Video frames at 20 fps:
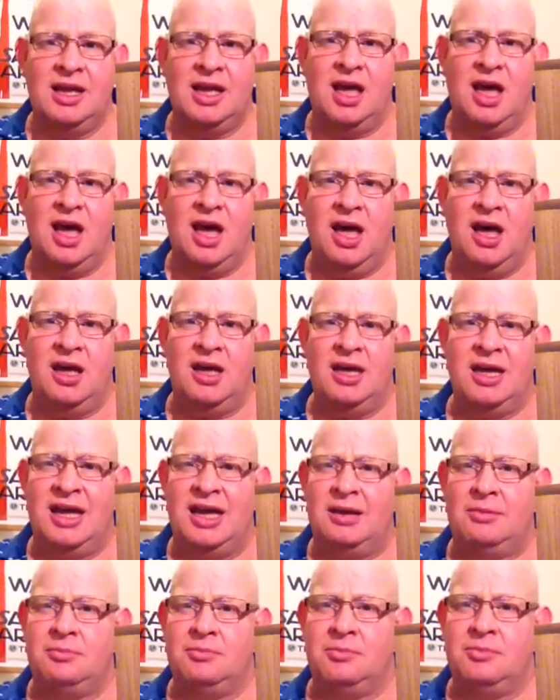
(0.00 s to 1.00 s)

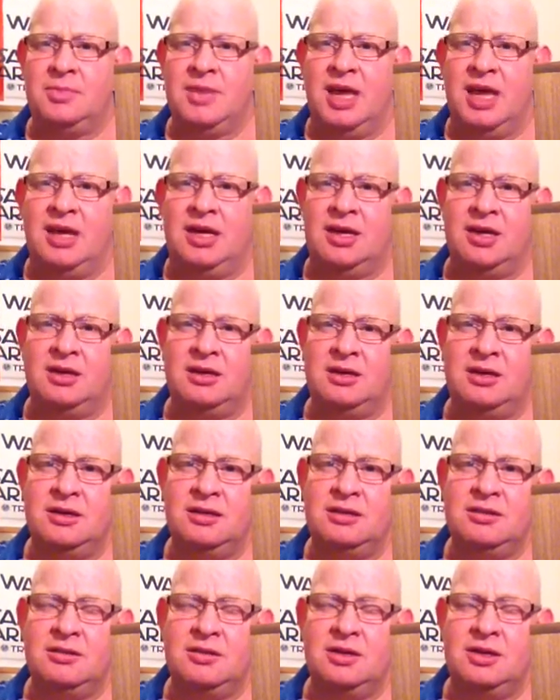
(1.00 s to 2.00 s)
it
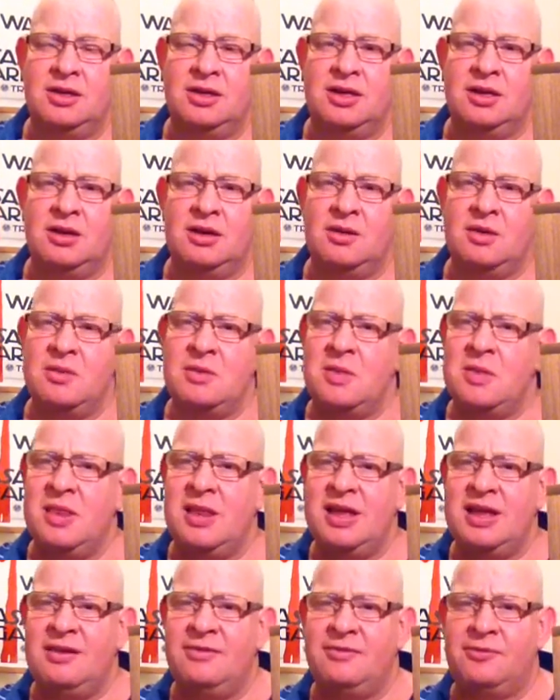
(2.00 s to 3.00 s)
can
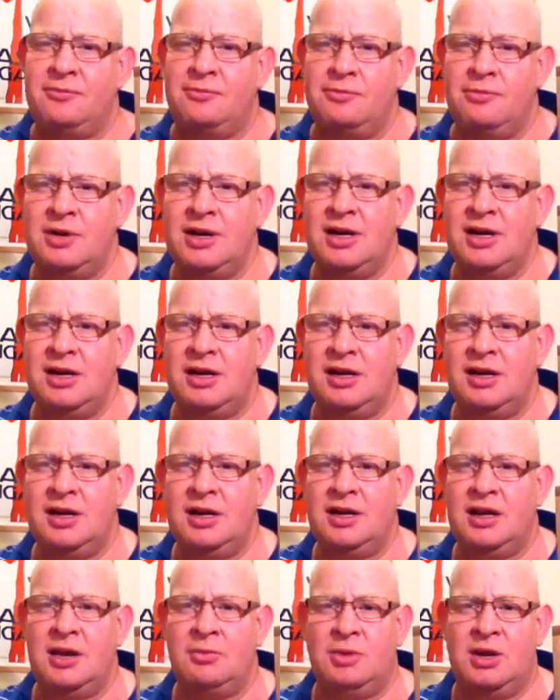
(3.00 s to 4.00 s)
leave
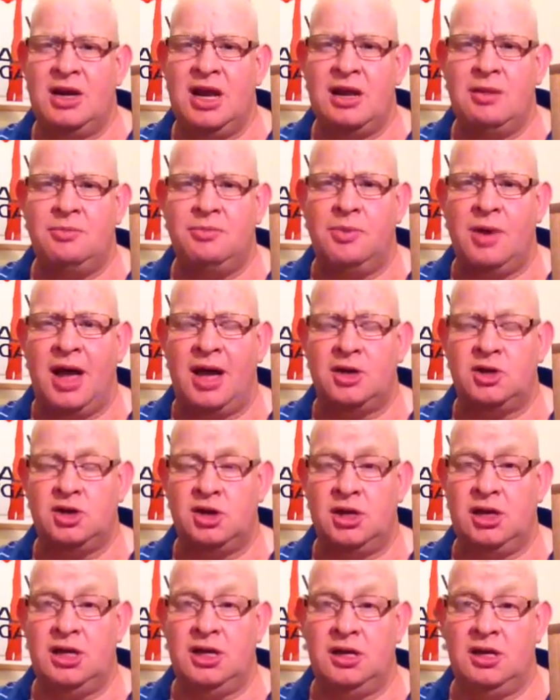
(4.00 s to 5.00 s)
really, when they
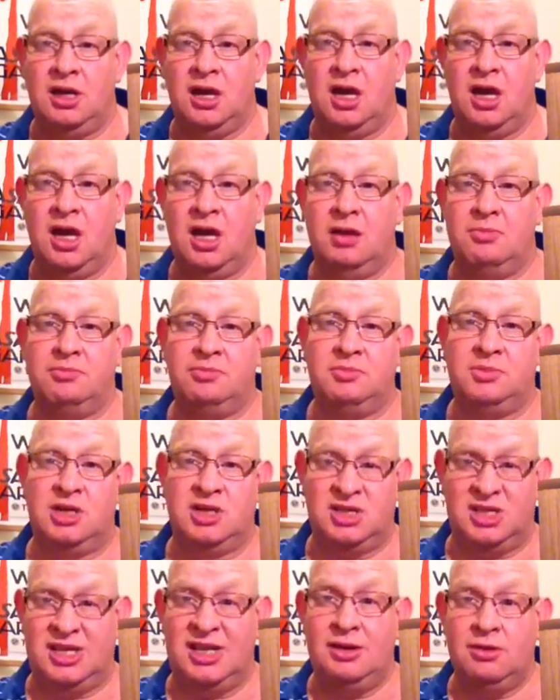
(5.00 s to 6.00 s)
actually
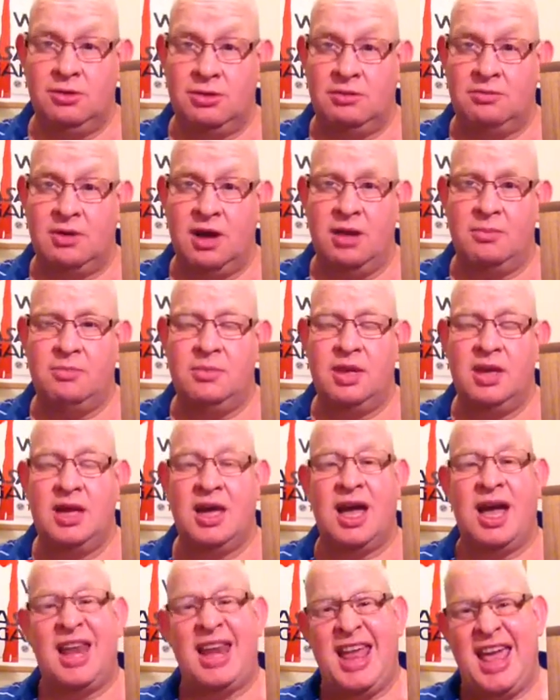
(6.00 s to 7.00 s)
distill the rum
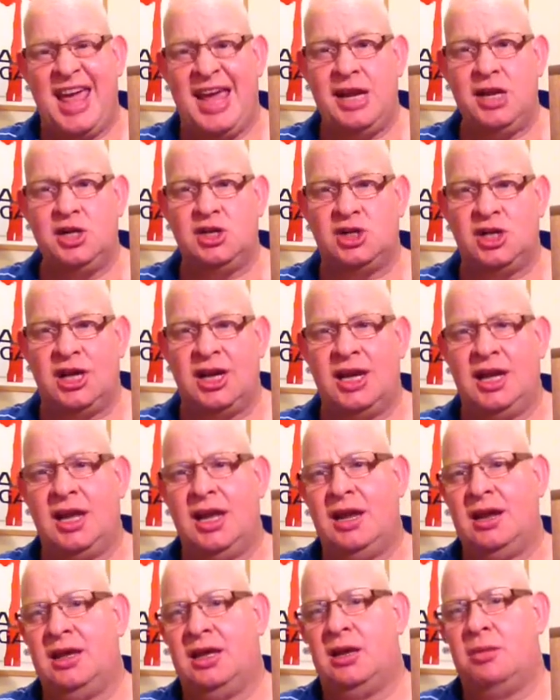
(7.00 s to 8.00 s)
and age
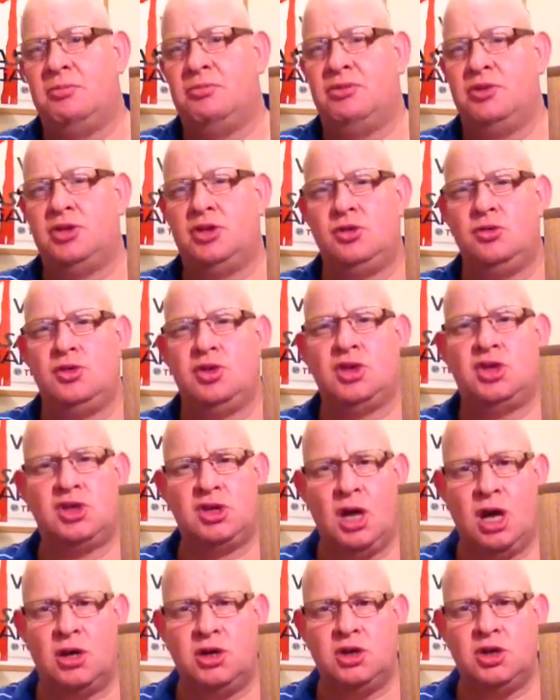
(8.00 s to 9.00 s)
it, it can produce
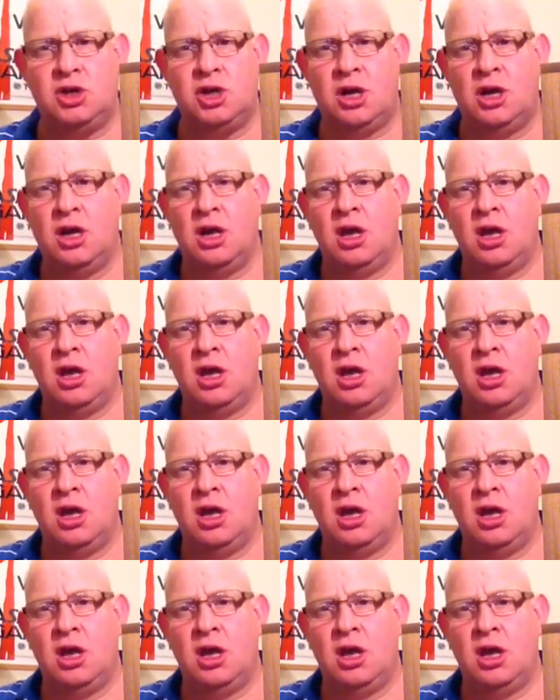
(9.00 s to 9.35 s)
such